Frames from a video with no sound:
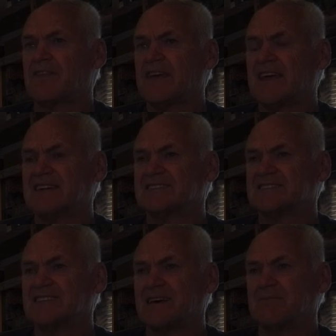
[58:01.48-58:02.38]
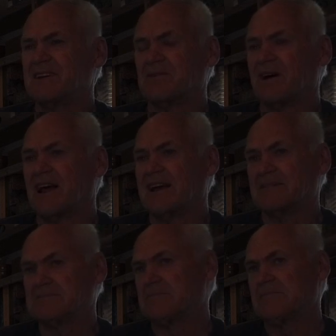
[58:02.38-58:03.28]
thing is that meanwhile
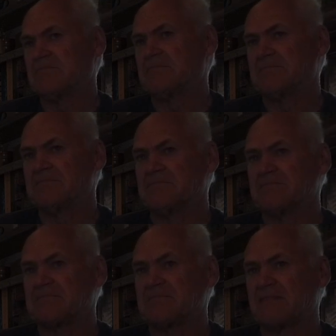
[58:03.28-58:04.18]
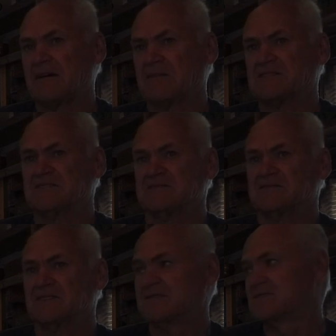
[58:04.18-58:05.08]
I
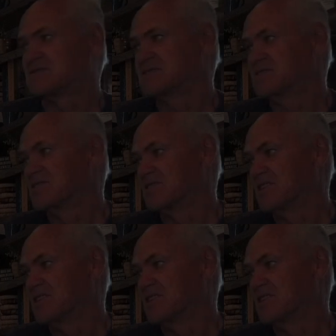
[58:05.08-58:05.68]
wasn't interested in